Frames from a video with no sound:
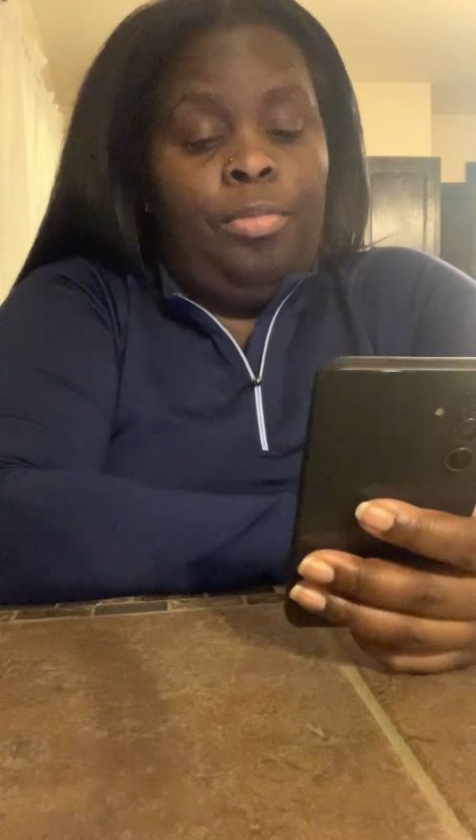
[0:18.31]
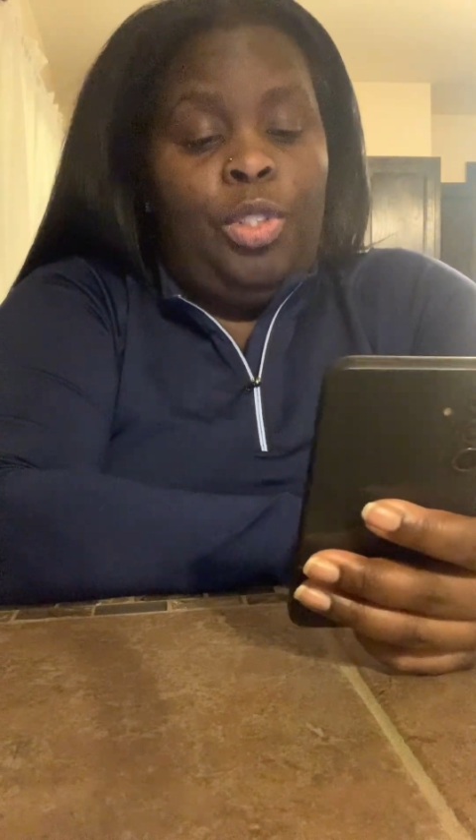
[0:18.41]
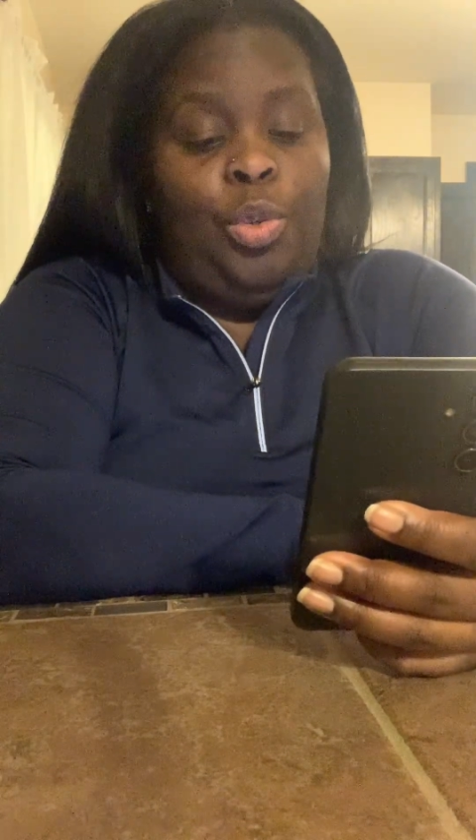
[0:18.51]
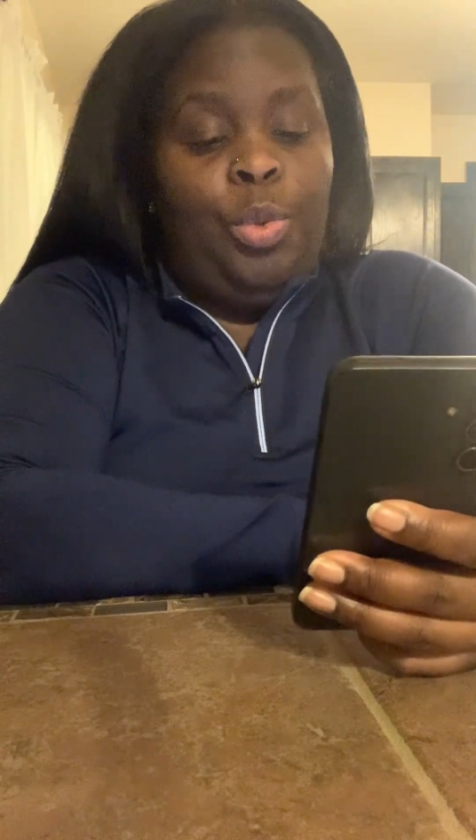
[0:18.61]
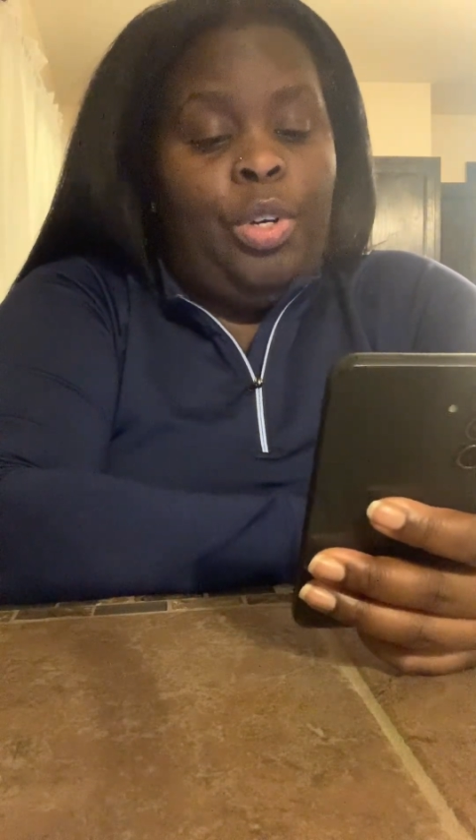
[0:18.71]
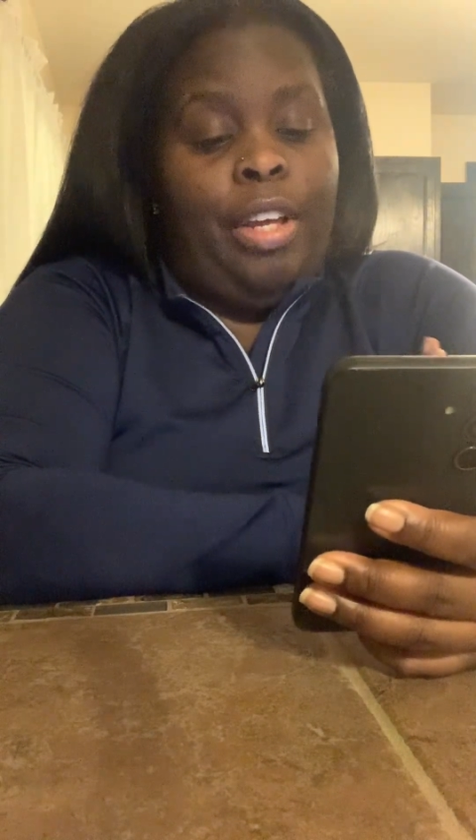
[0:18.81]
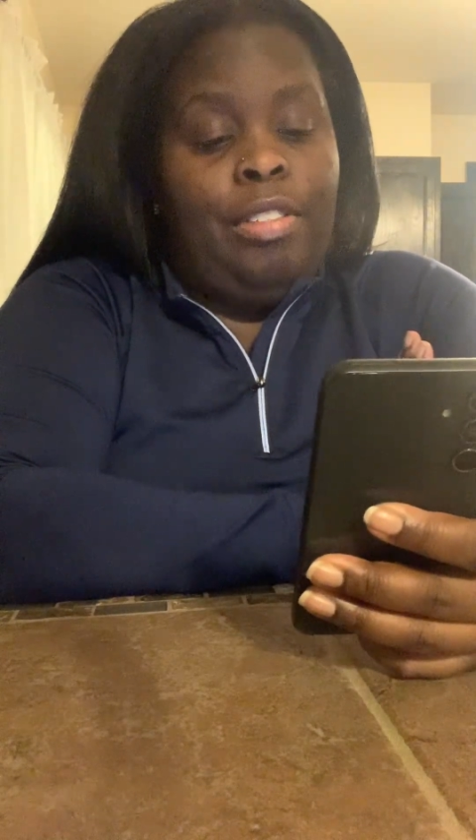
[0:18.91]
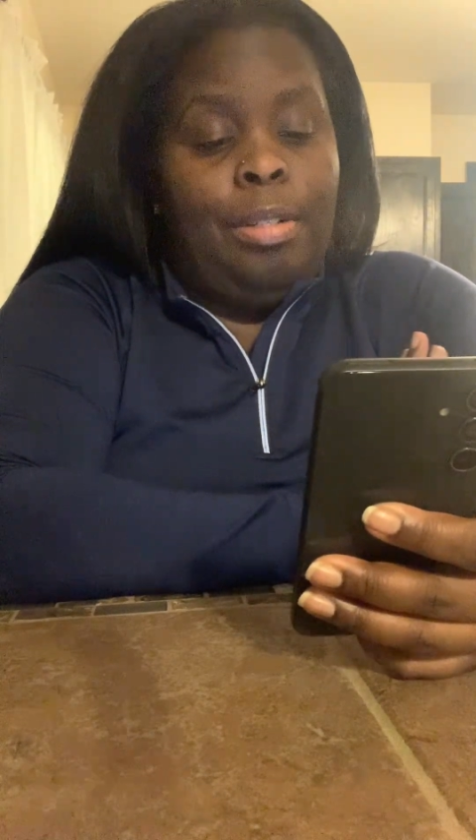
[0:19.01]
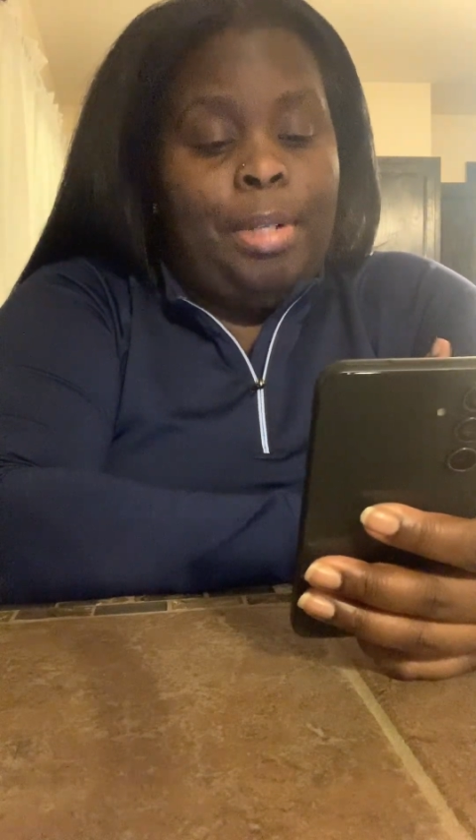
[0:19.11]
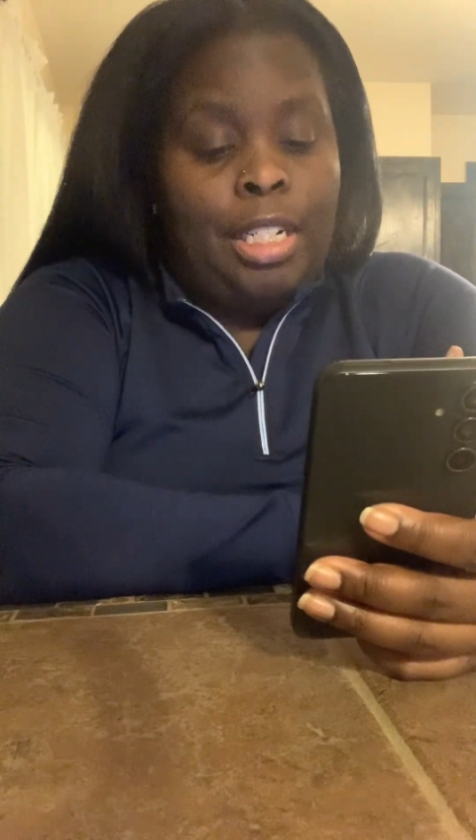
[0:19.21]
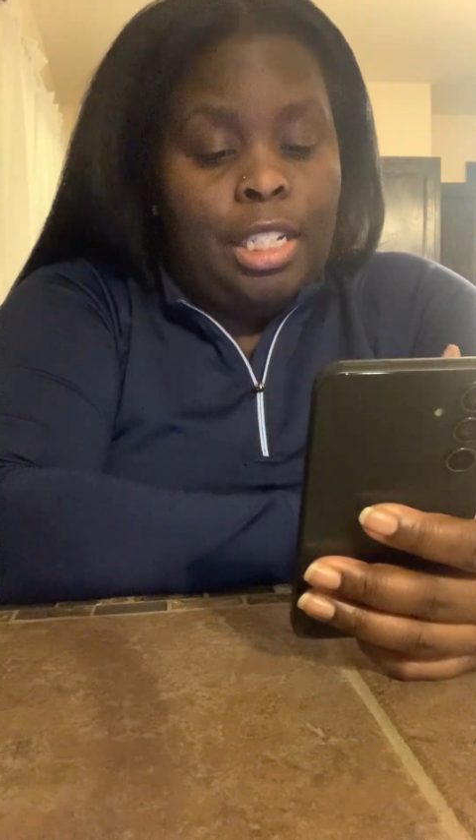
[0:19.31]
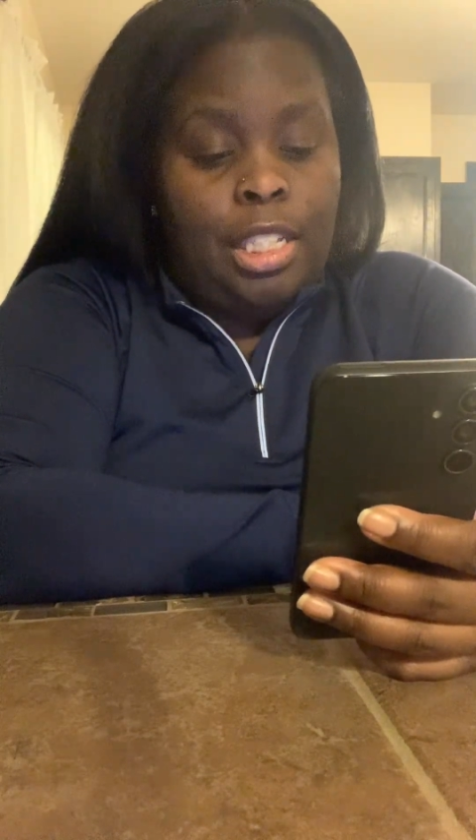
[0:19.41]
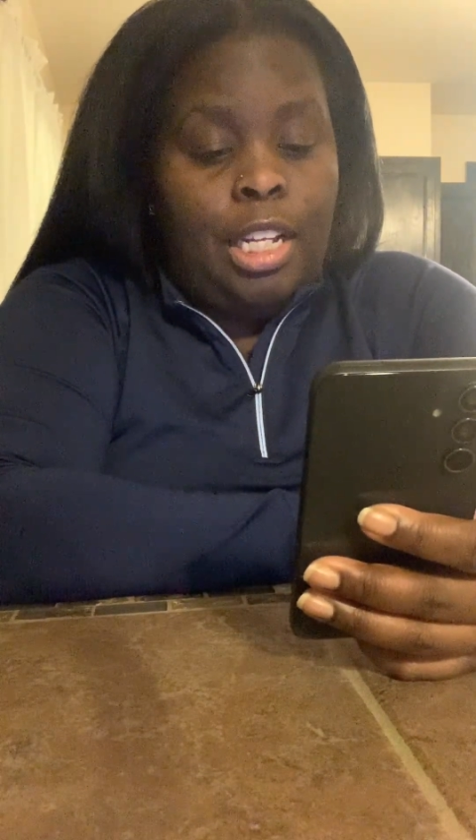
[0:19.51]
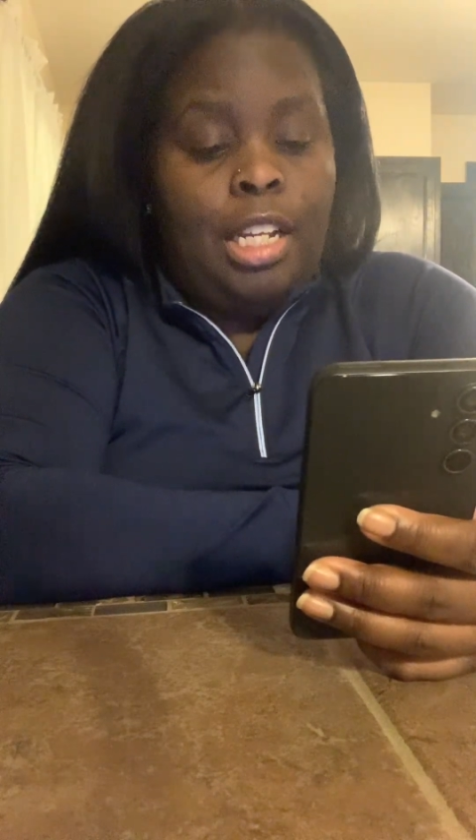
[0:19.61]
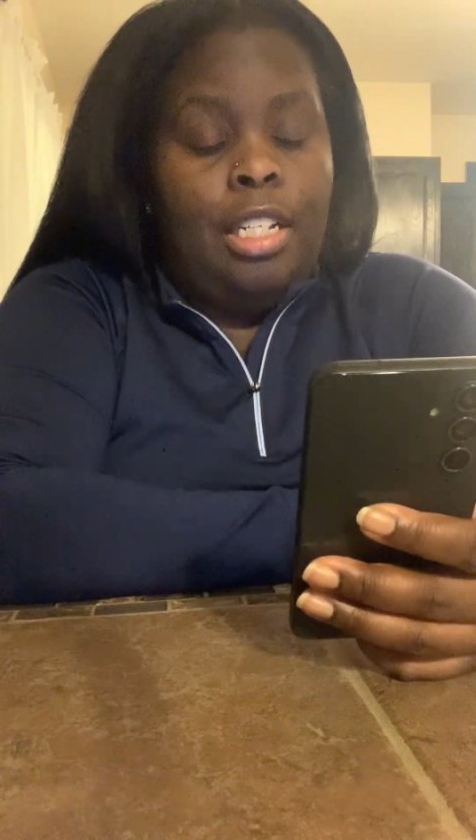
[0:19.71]
you will have some
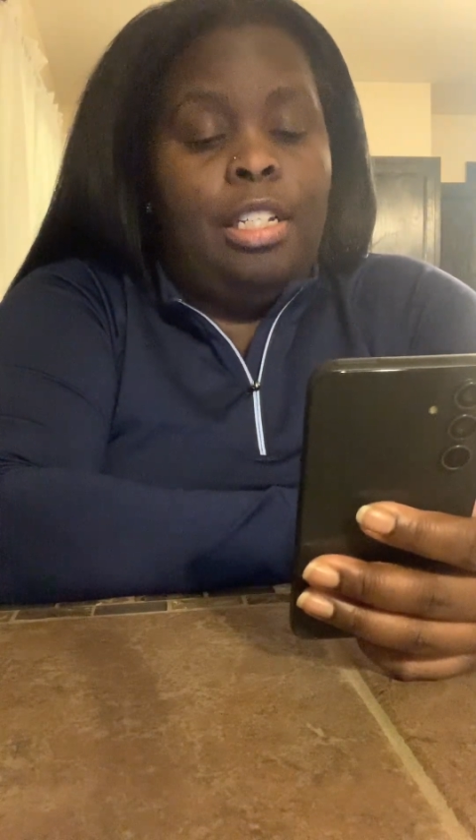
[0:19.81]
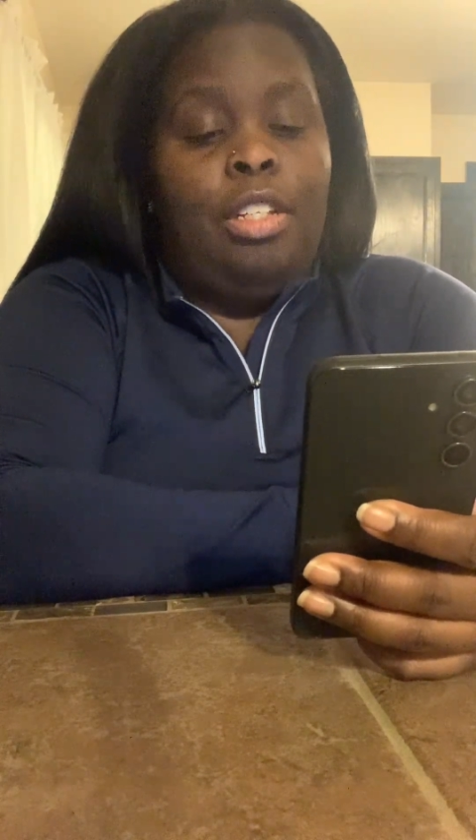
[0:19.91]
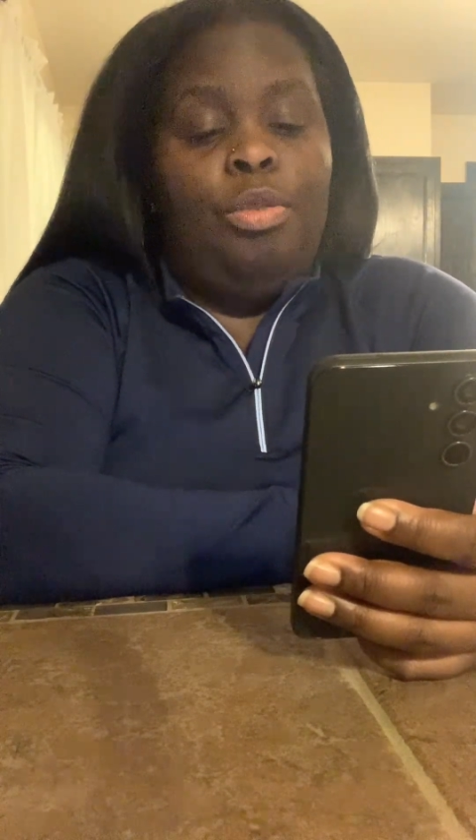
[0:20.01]
understanding